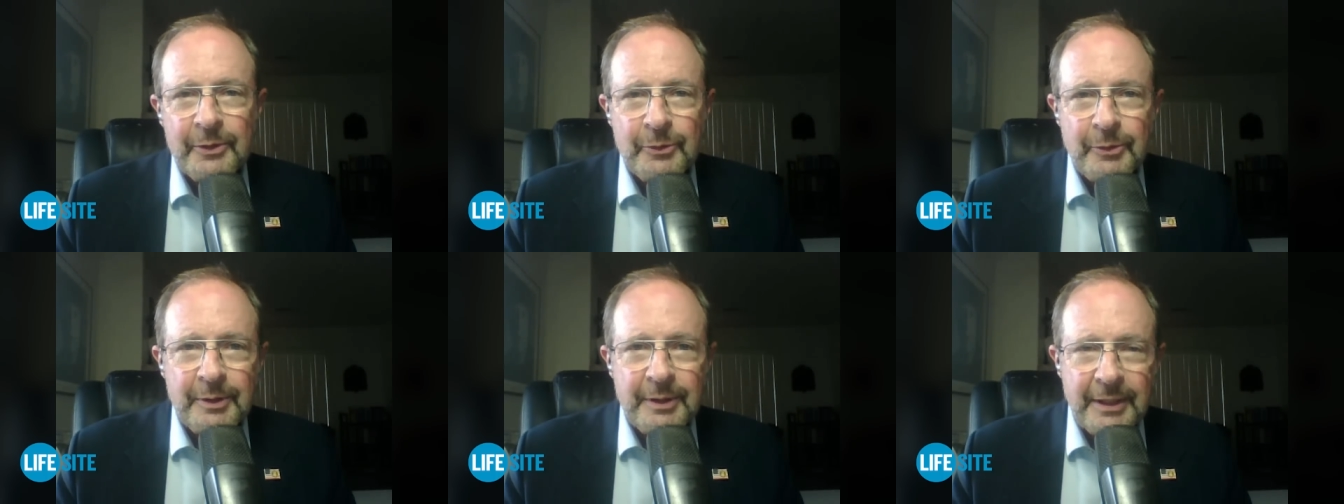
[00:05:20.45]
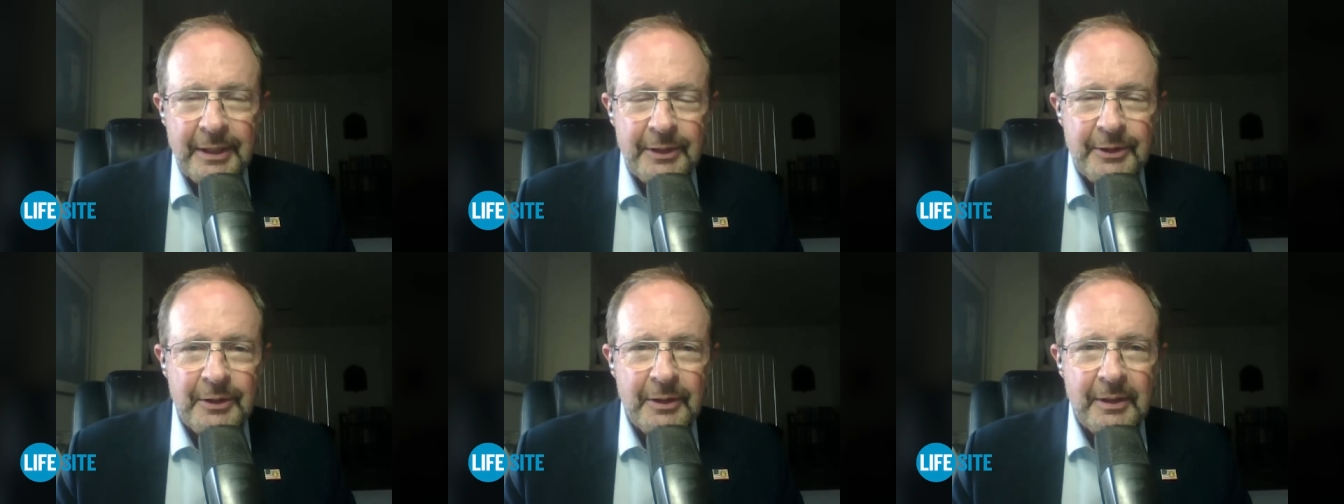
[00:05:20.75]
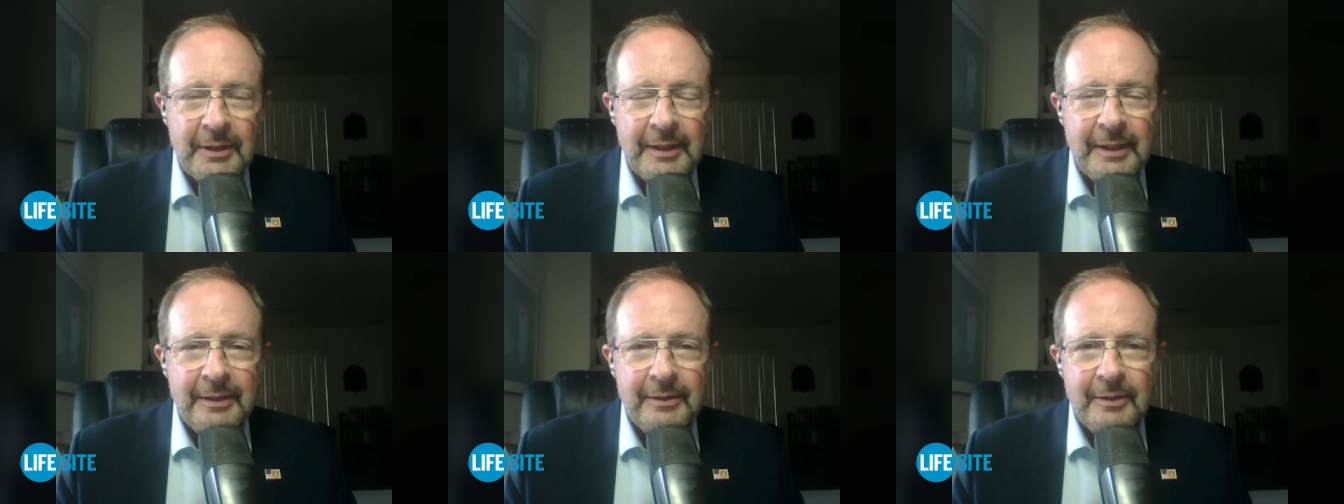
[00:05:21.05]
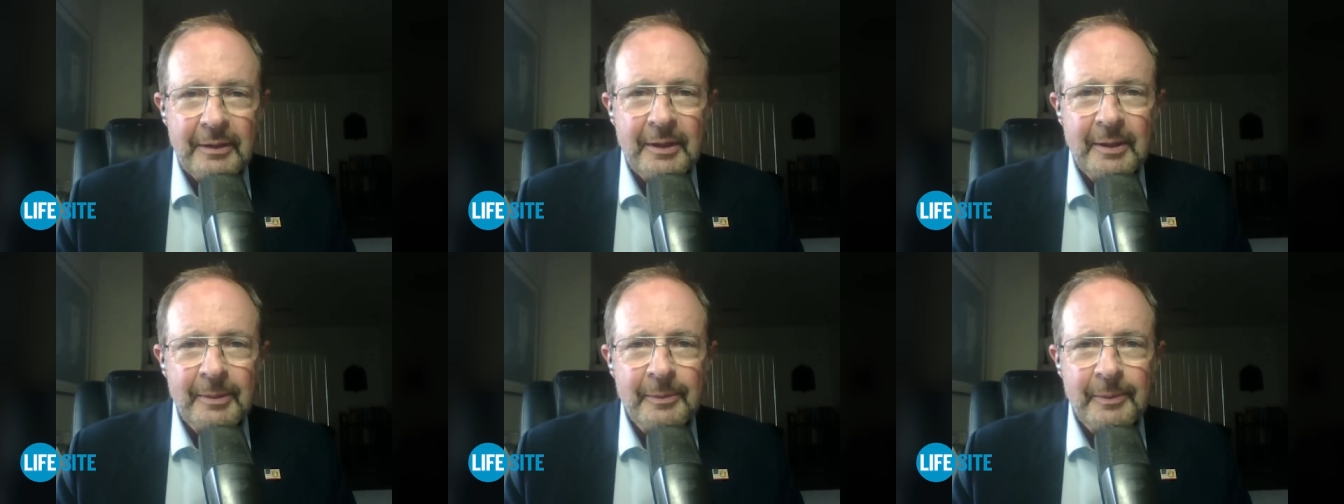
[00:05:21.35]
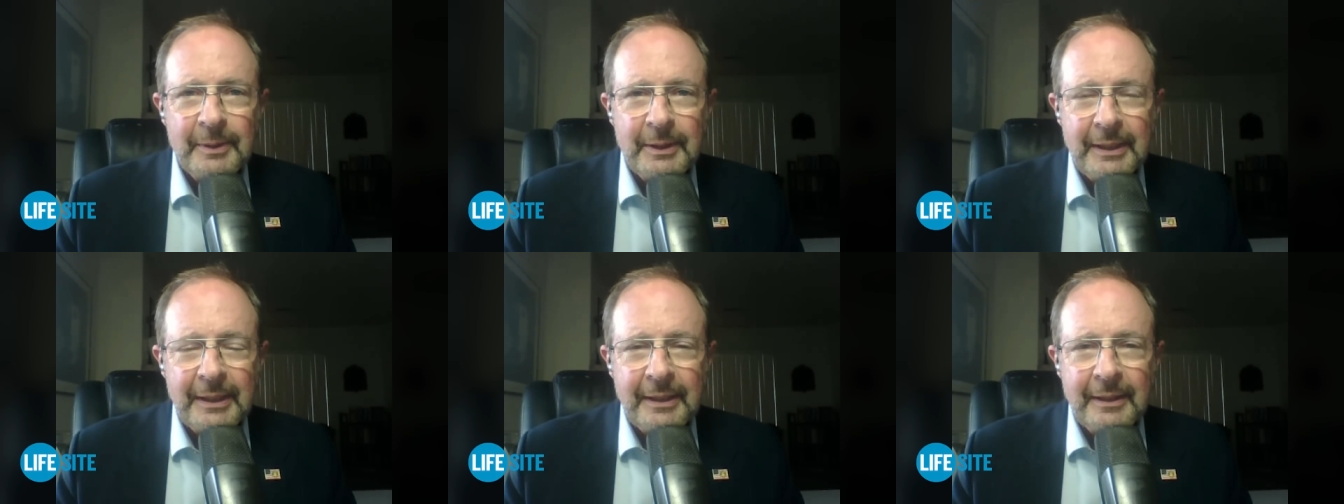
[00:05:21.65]
strategically and
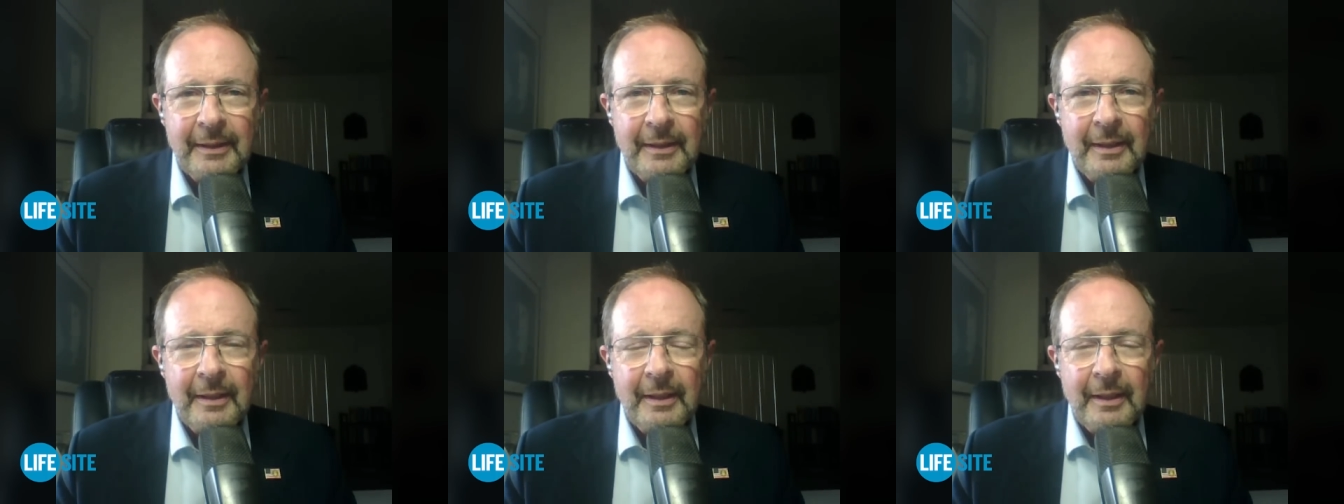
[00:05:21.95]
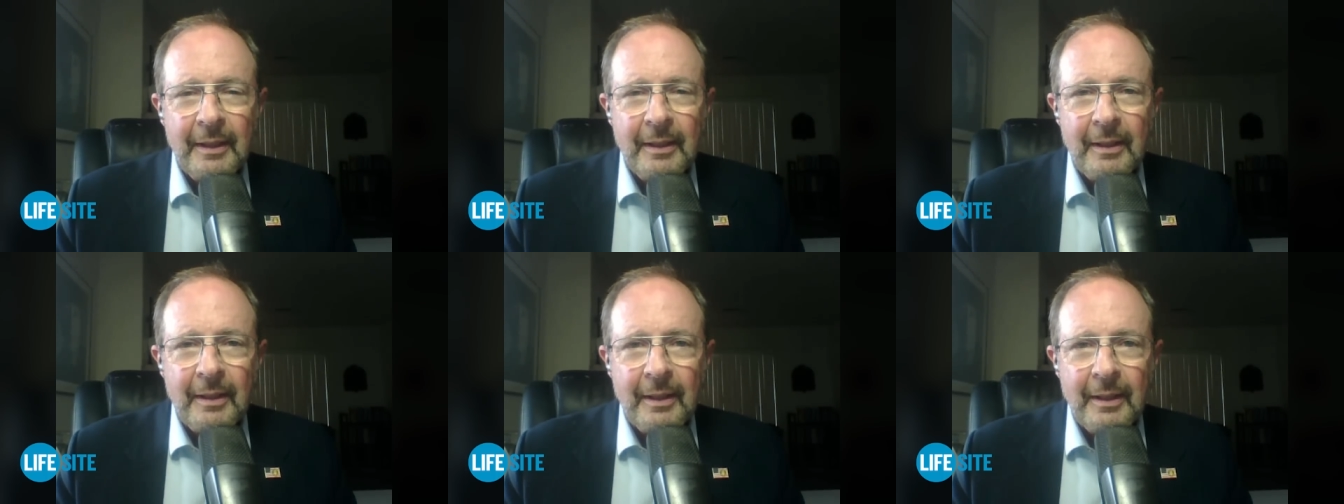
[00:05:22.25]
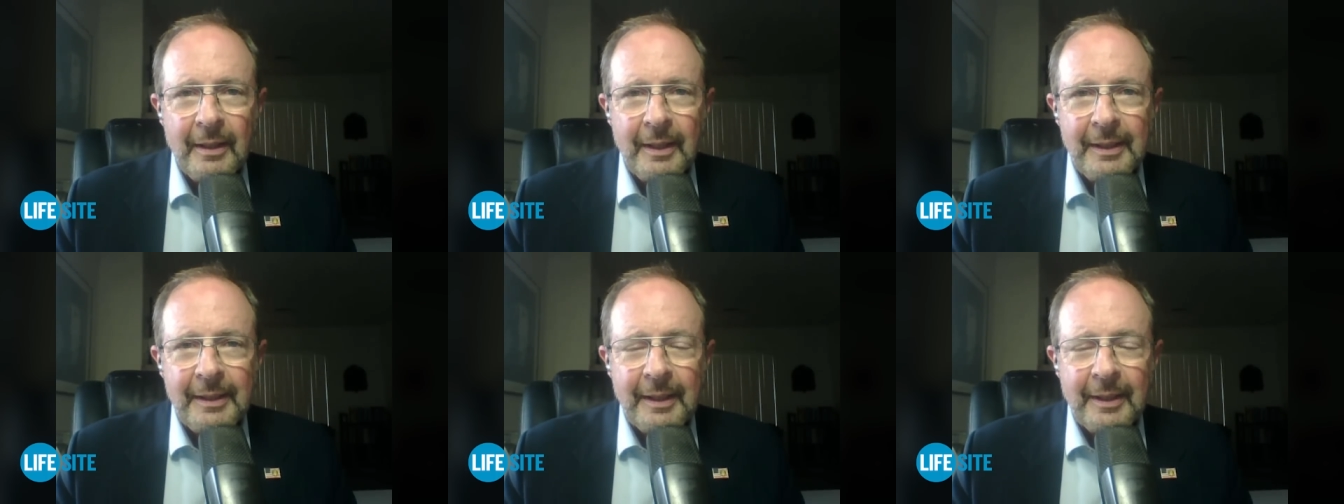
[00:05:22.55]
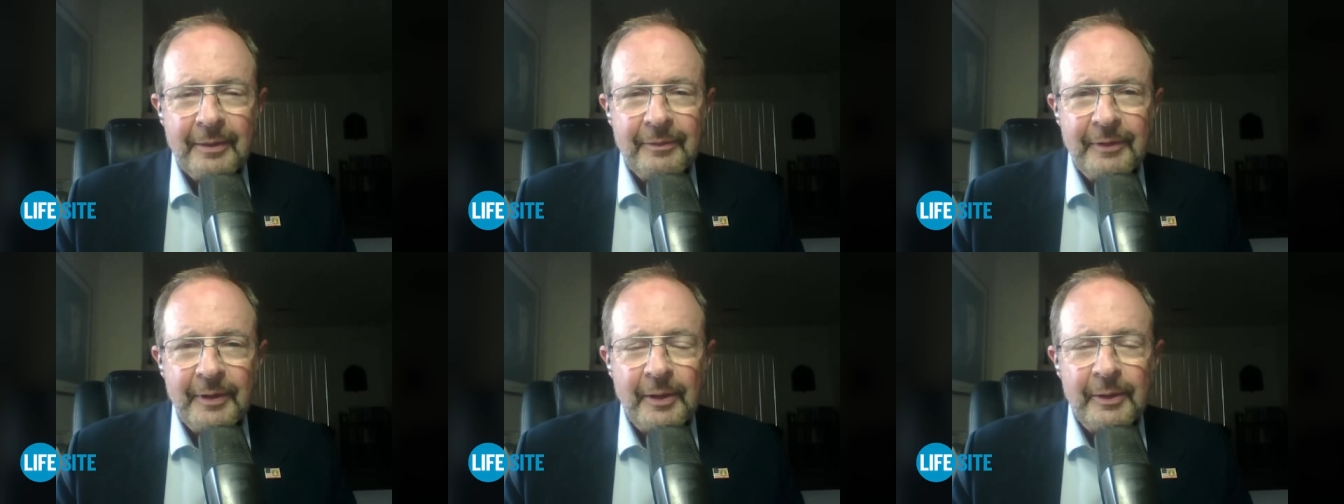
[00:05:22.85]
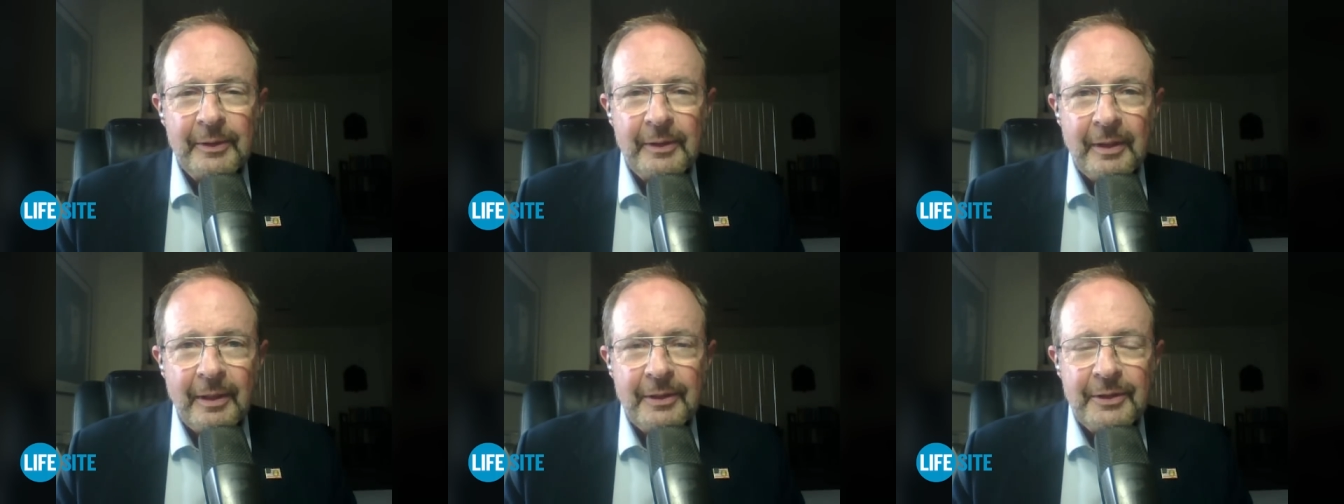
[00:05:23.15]
deliberately and on a
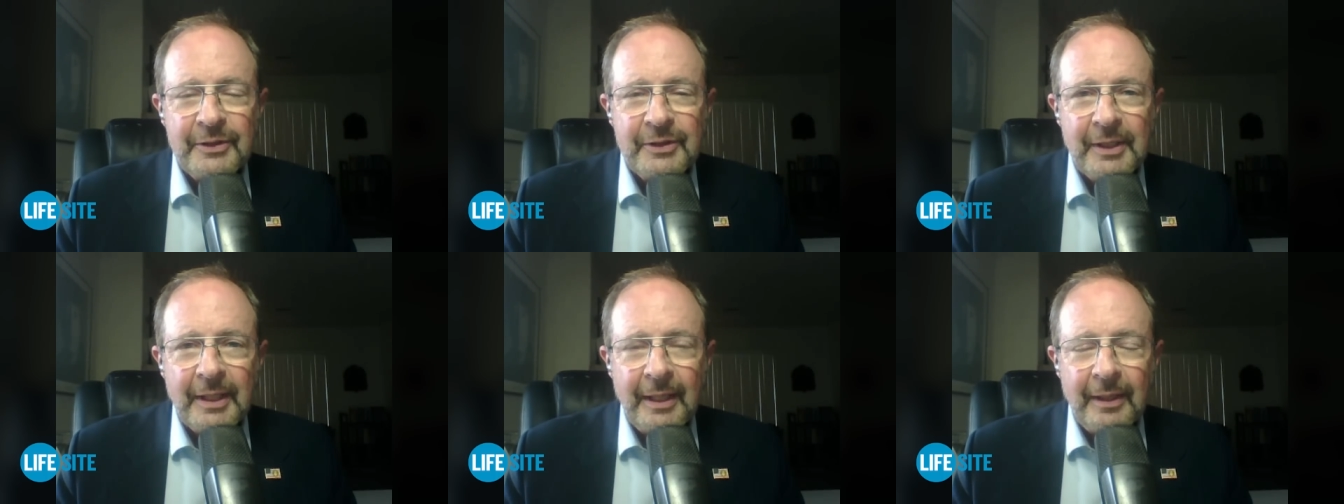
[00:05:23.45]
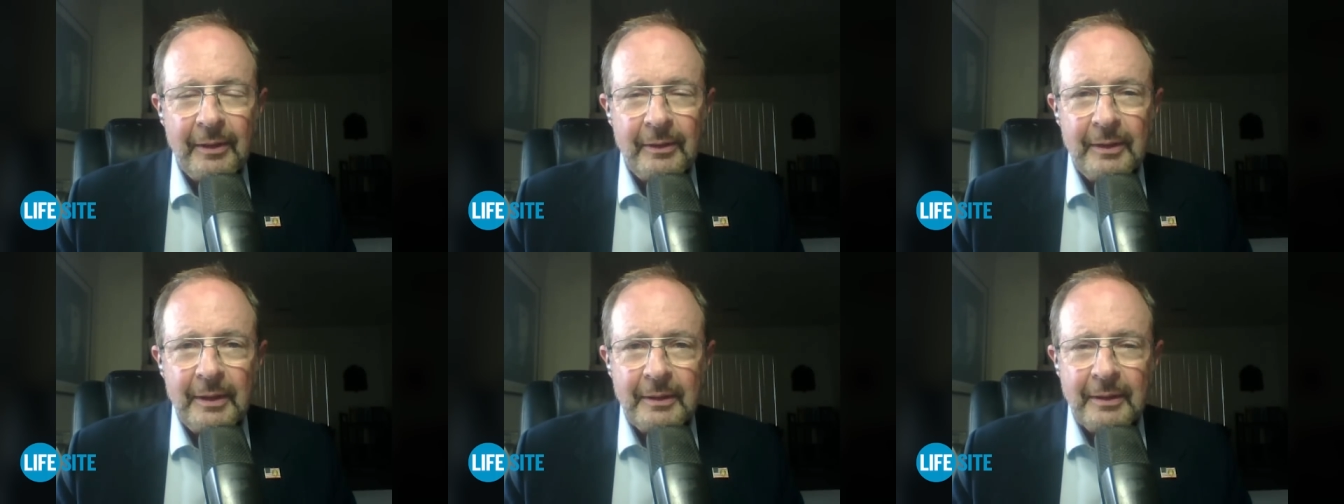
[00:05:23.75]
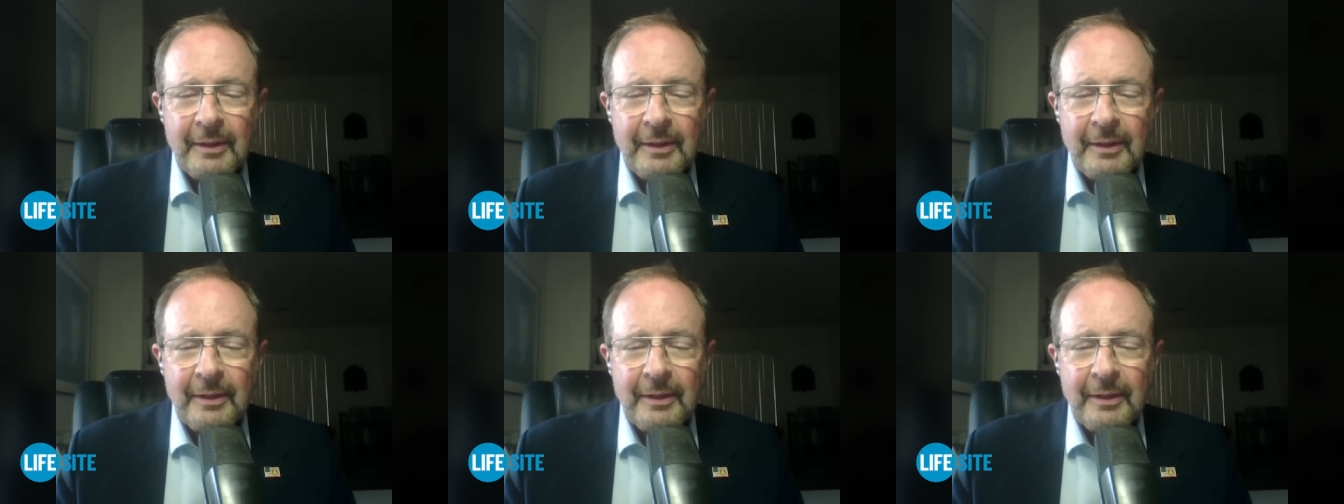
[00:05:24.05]
very large scale.